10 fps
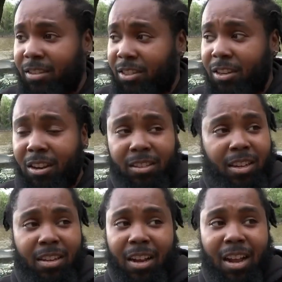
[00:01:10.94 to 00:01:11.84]
she
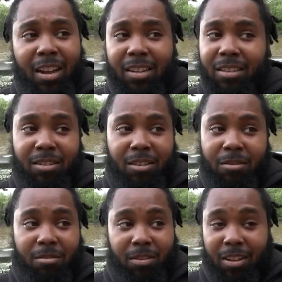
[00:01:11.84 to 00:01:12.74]
cussed at the guy, you
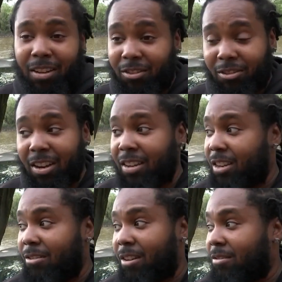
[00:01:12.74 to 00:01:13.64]
know, that tried to
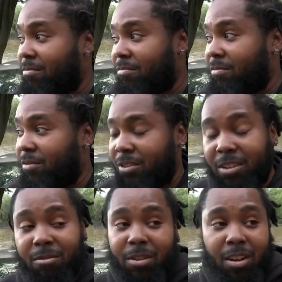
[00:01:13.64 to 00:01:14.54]
get her out. She
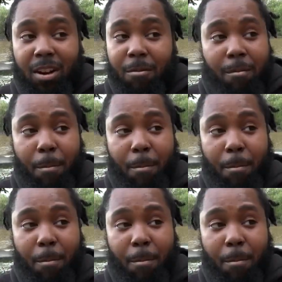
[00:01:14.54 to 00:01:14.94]
didn't want to get out.